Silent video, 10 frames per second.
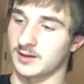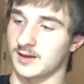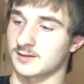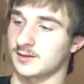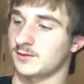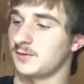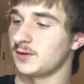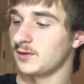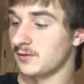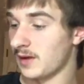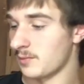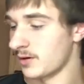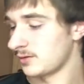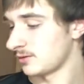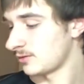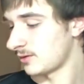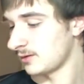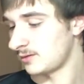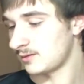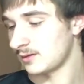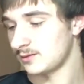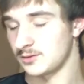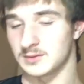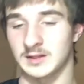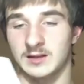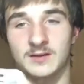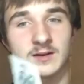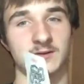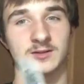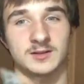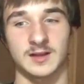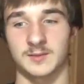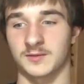Yeah, it says feel the vibration. So that's unique. I've never seen that